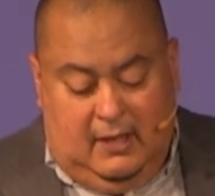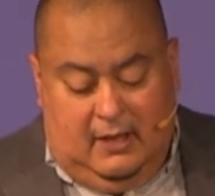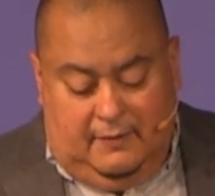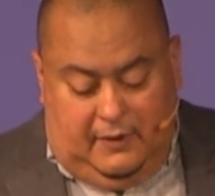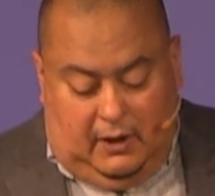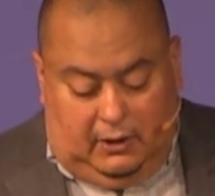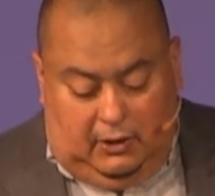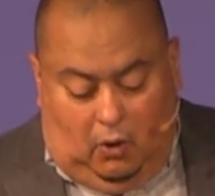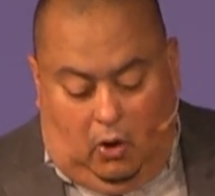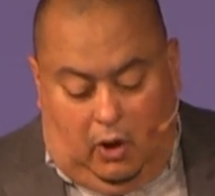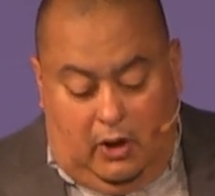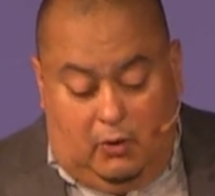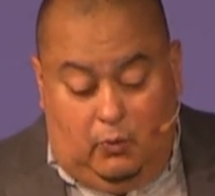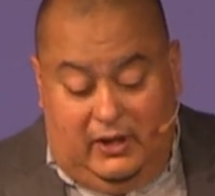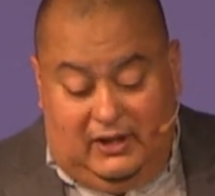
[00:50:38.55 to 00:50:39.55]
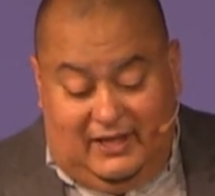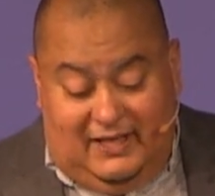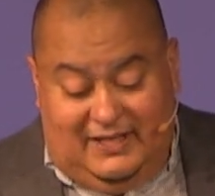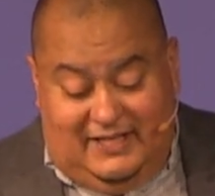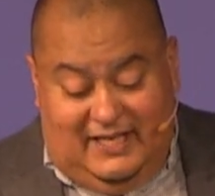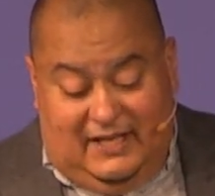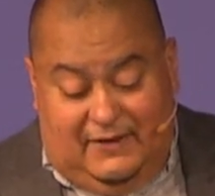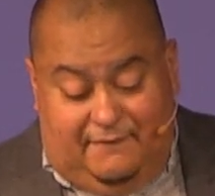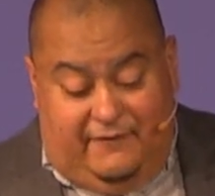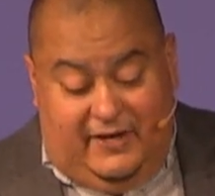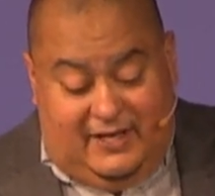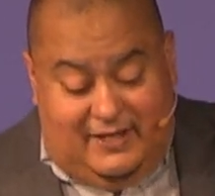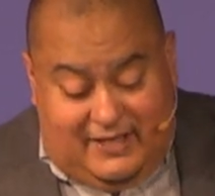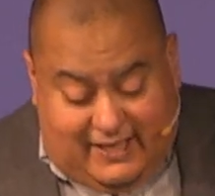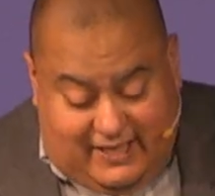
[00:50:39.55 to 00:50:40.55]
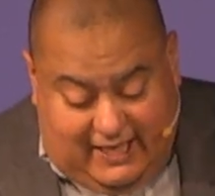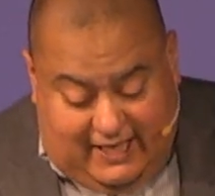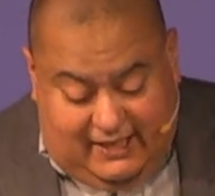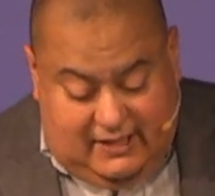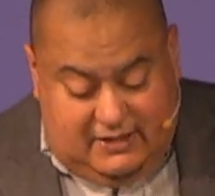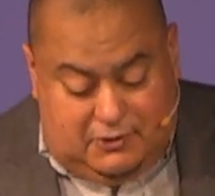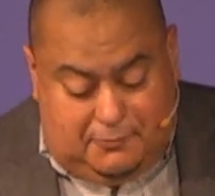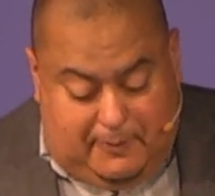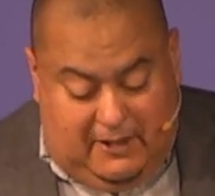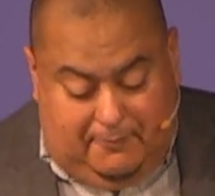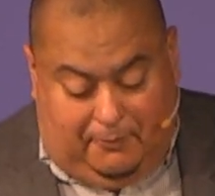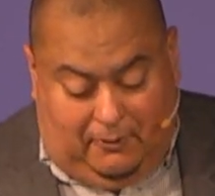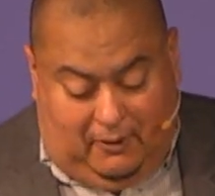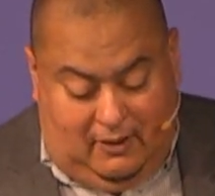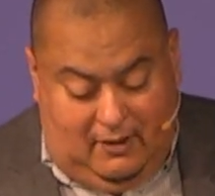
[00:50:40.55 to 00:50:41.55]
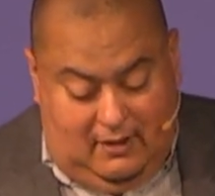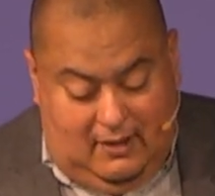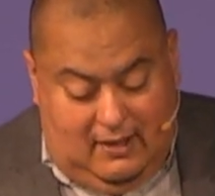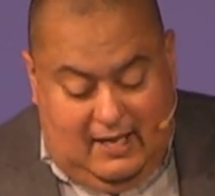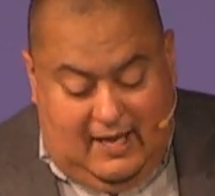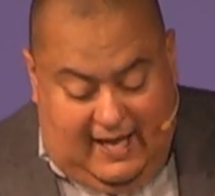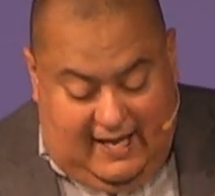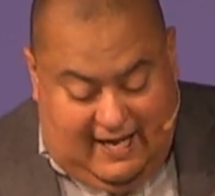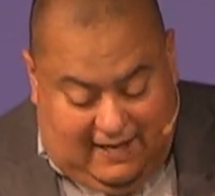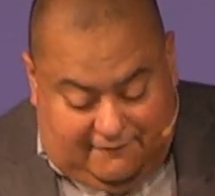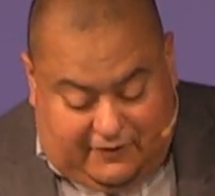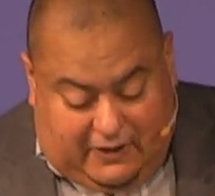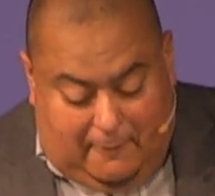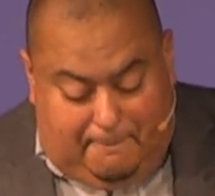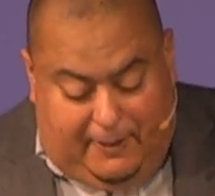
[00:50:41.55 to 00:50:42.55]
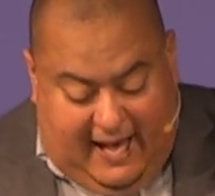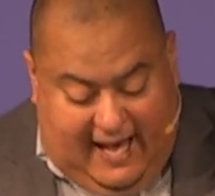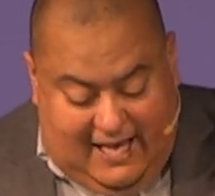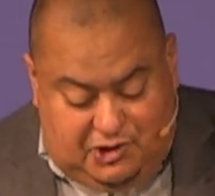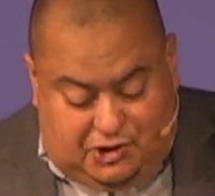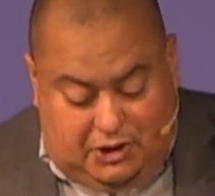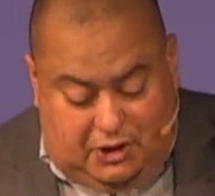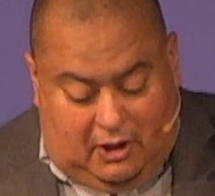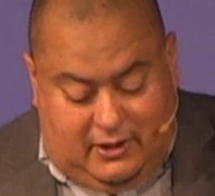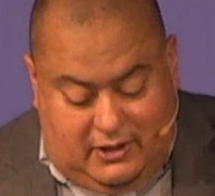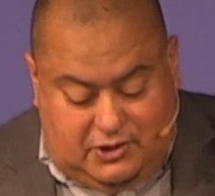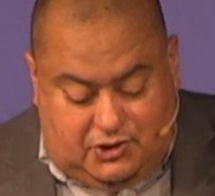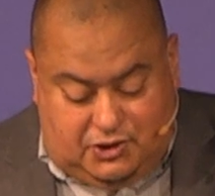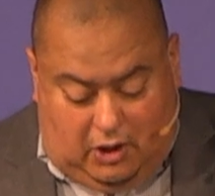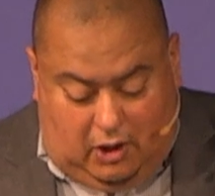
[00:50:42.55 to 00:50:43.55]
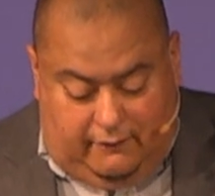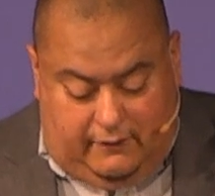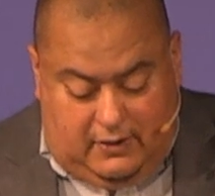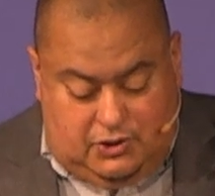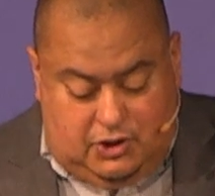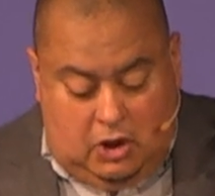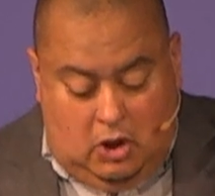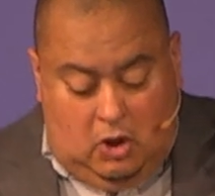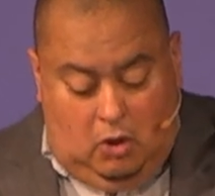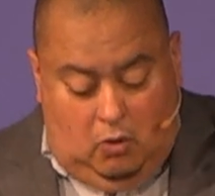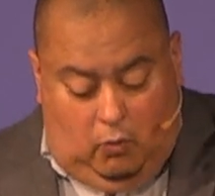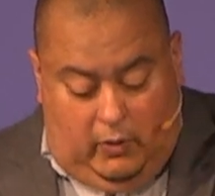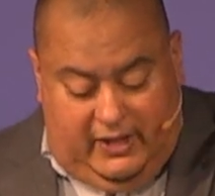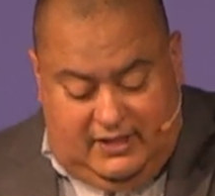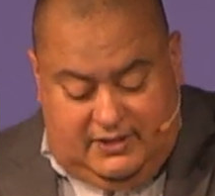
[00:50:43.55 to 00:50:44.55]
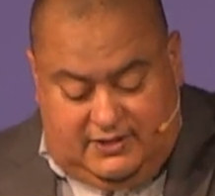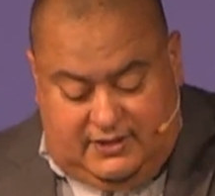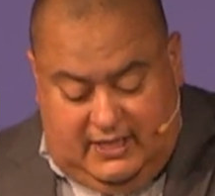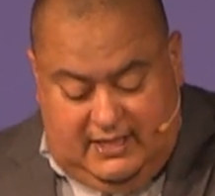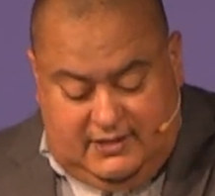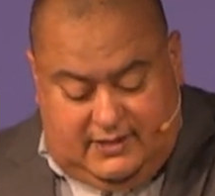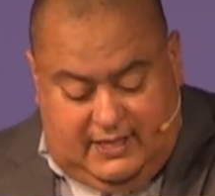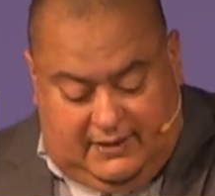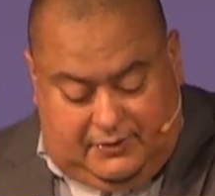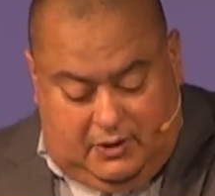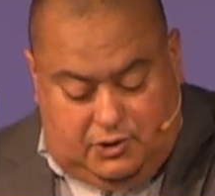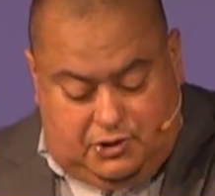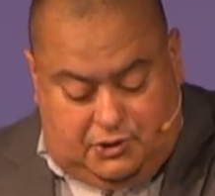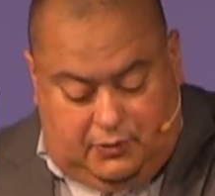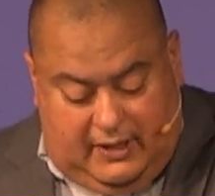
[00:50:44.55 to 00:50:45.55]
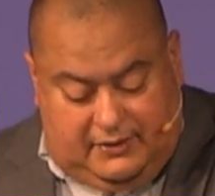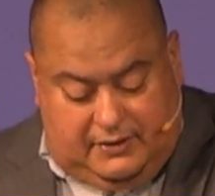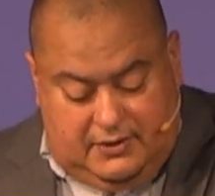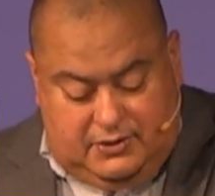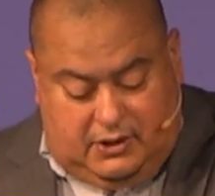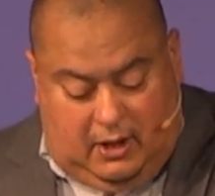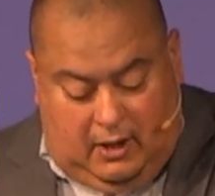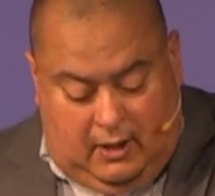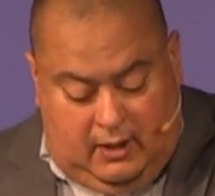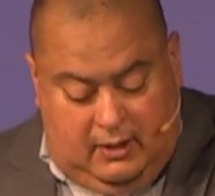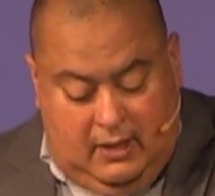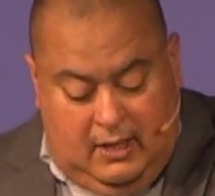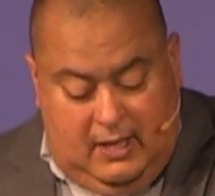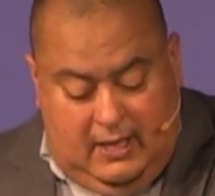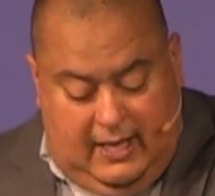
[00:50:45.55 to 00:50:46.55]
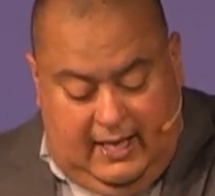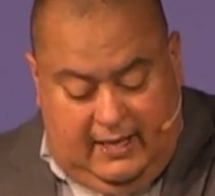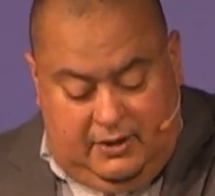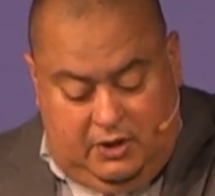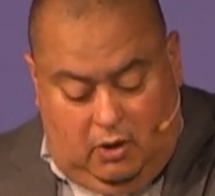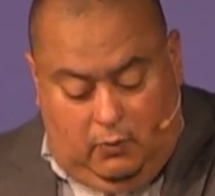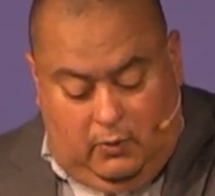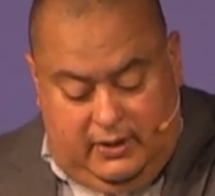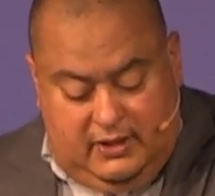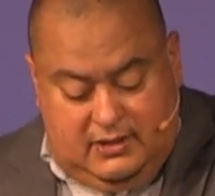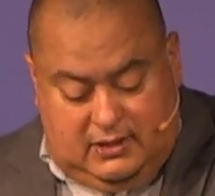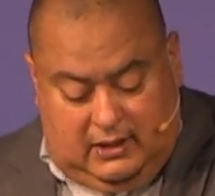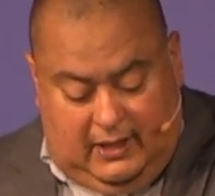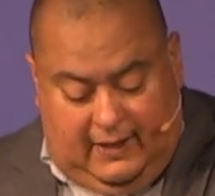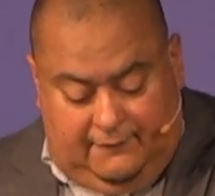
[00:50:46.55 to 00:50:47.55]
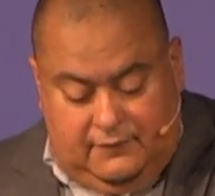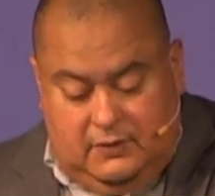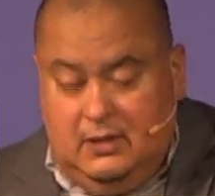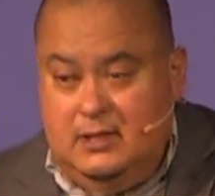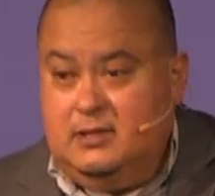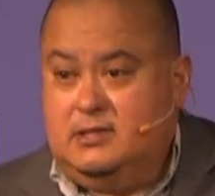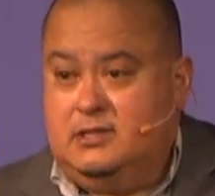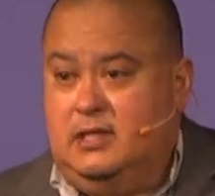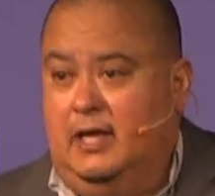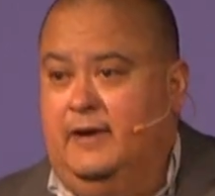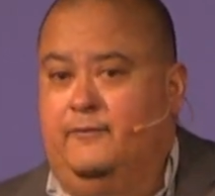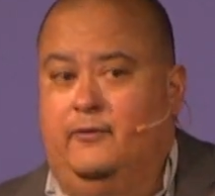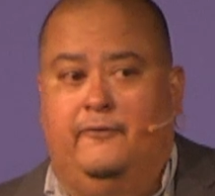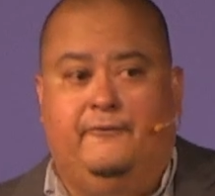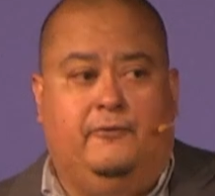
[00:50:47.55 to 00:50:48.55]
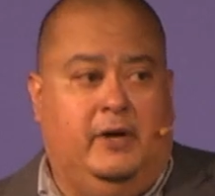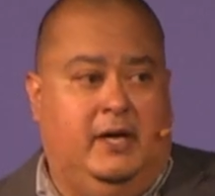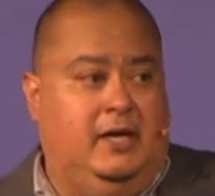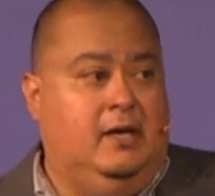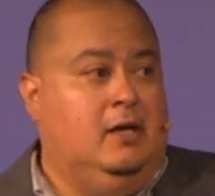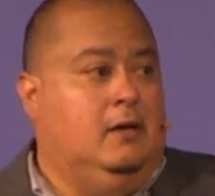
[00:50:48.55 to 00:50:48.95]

The Lord will indeed vindicate his people and have compassion on his servants when he sees that their strength is gone and no one is left, slave or free.